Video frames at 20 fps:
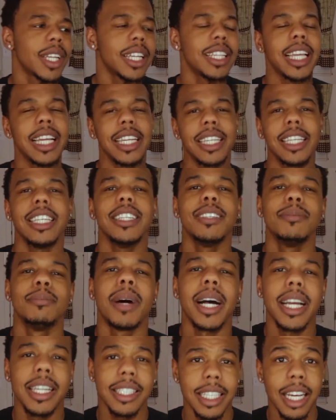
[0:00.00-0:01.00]
they didn't
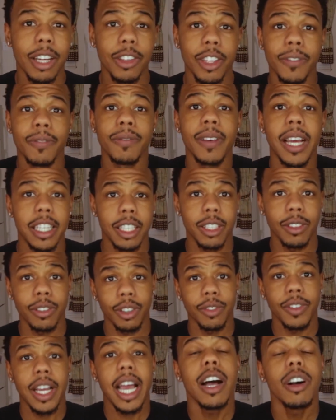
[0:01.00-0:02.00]
minus out the factor
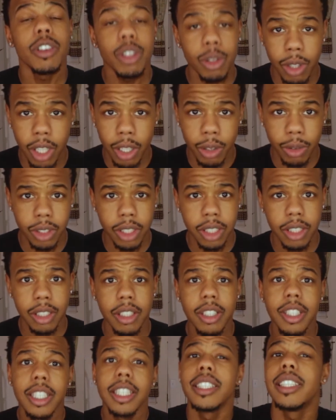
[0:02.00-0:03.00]
of allulose.
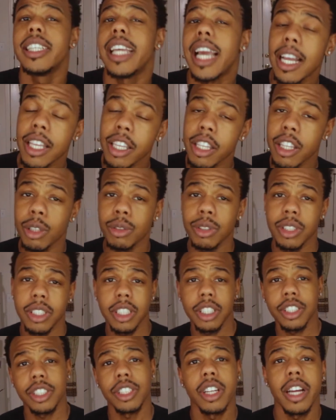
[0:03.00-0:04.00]
See, allulose
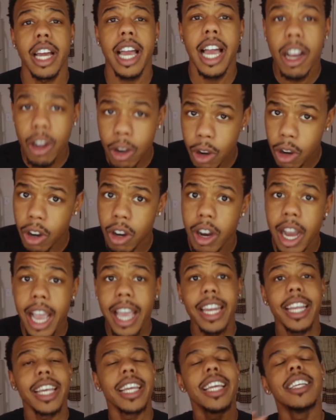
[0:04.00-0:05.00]
is a sugar alcohol
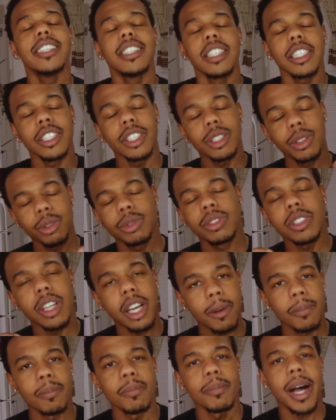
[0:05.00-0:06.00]
and it isn't used
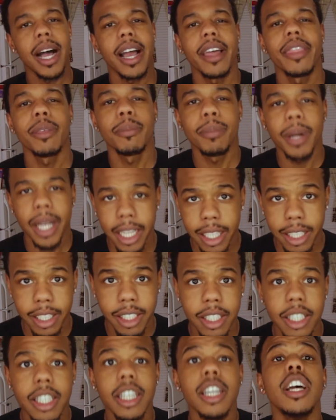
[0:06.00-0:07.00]
up by the body.
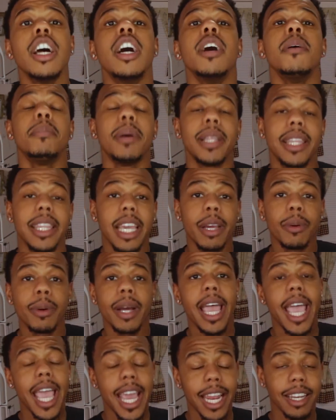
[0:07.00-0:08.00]
But they
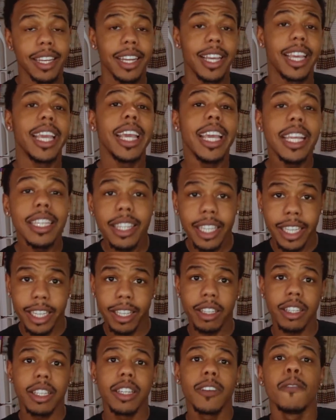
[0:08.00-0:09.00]
were adding it in
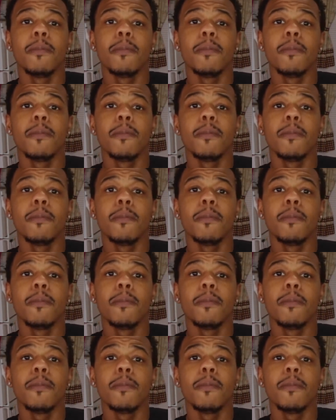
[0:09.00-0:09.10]
there